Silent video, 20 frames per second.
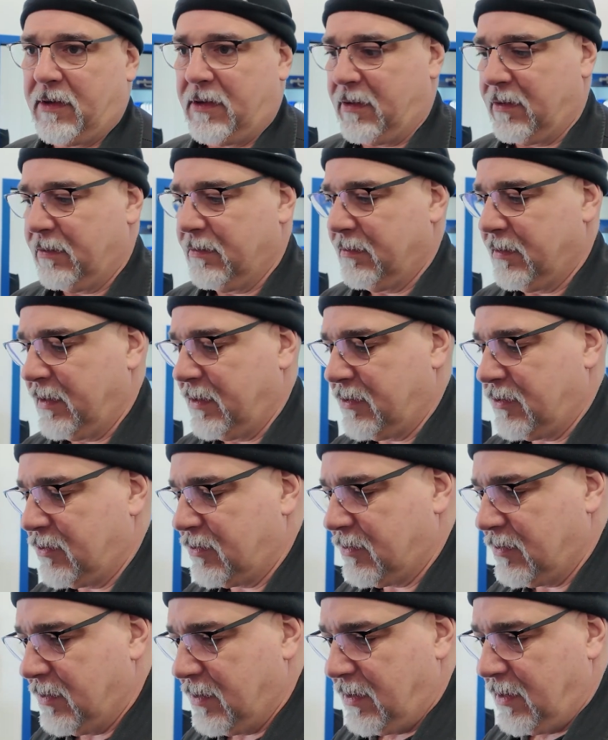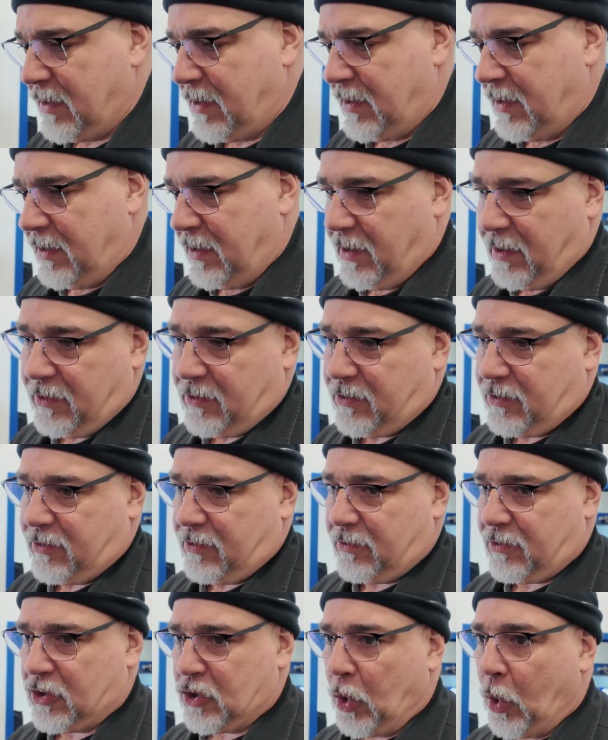you know, it
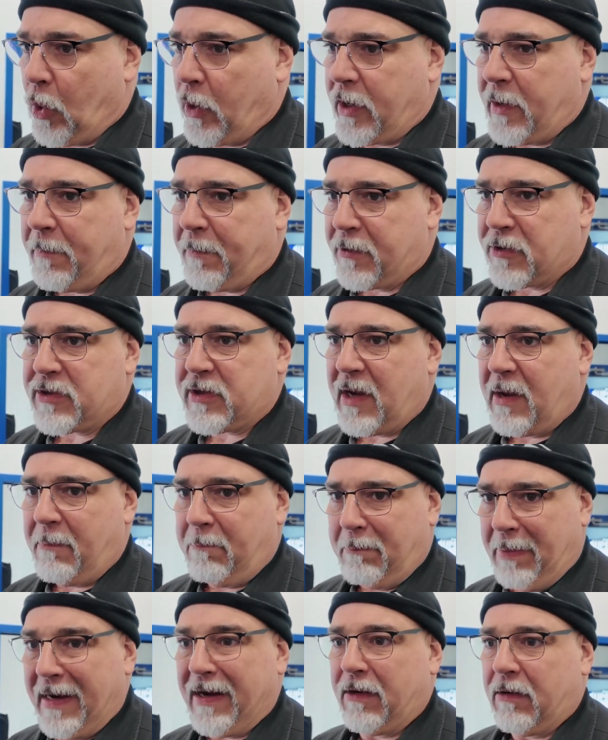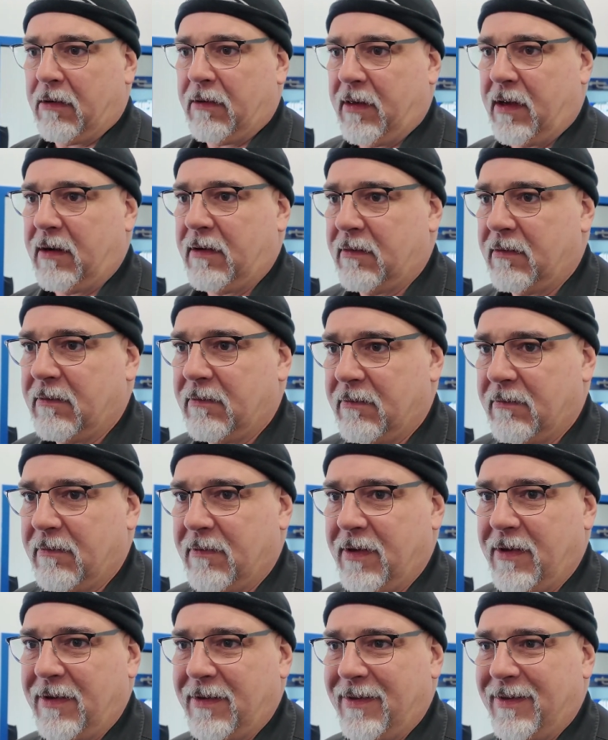can 20% bigger than
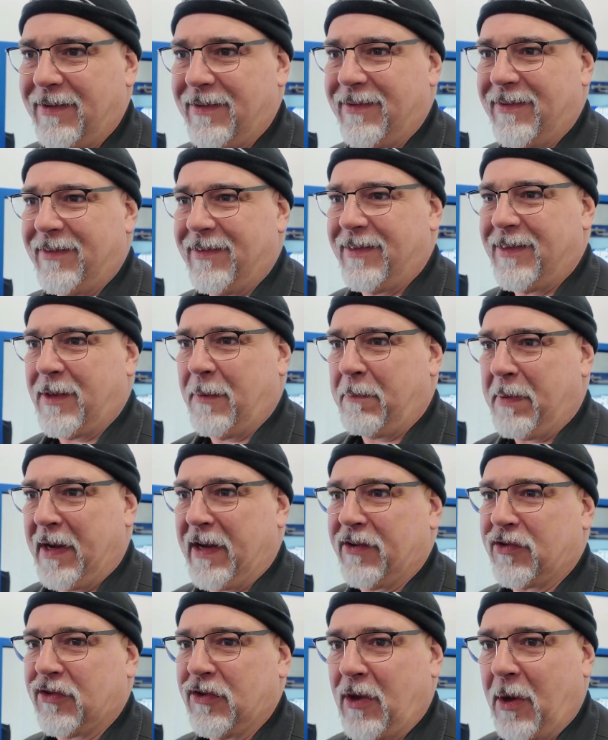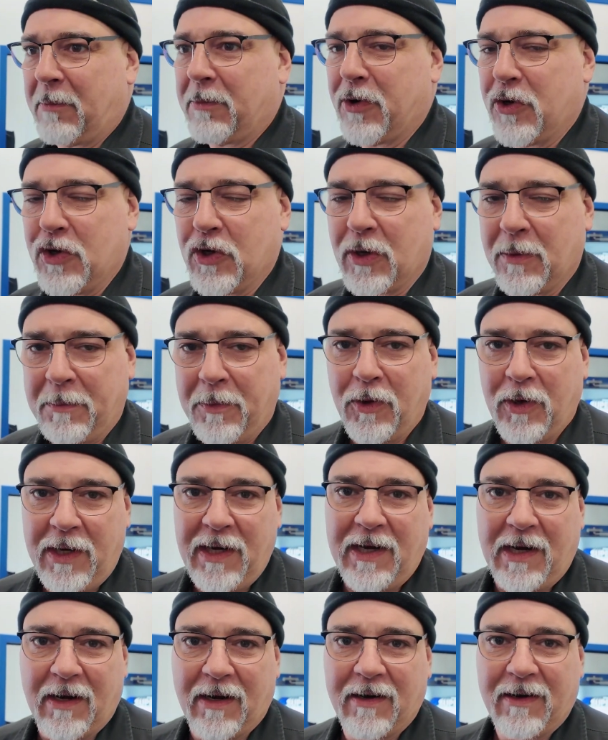the biggest number you could put
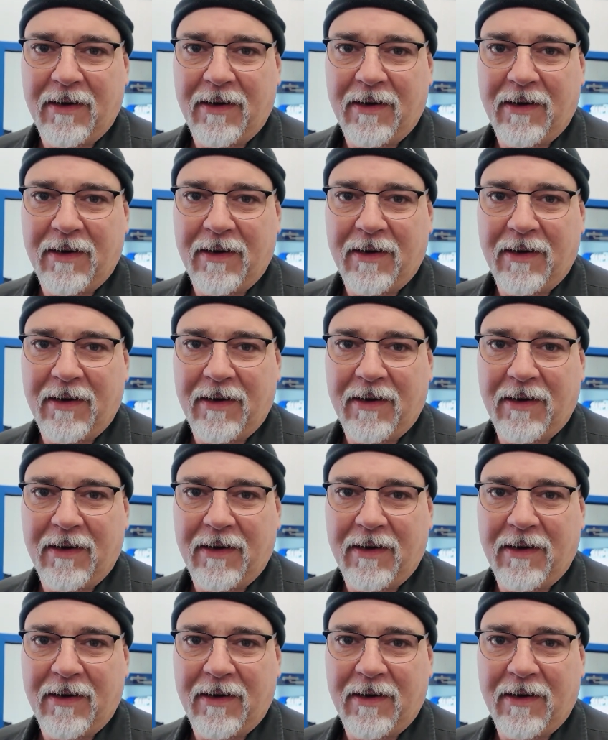in there.